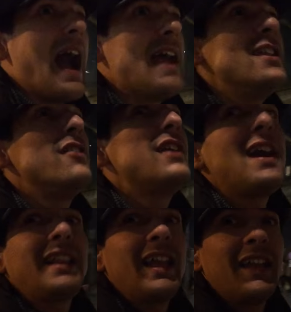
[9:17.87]
I know
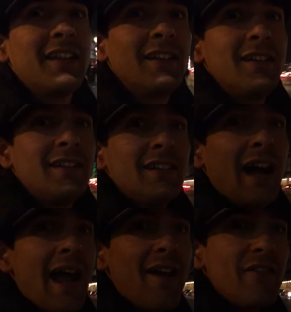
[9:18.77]
nothing.
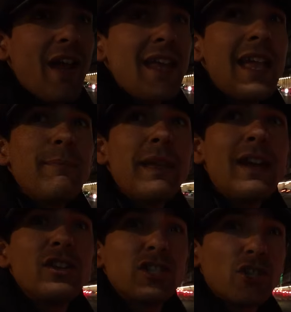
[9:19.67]
I have not yet begun to